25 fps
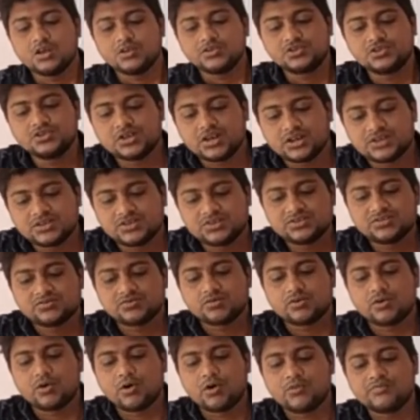judges
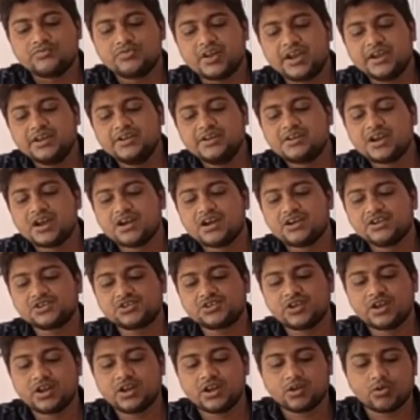of the
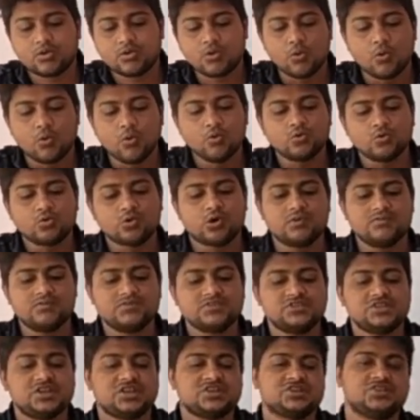International Court
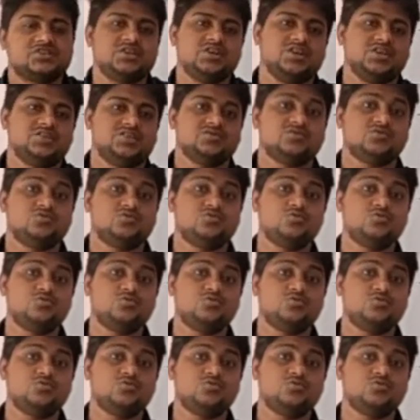of Justice.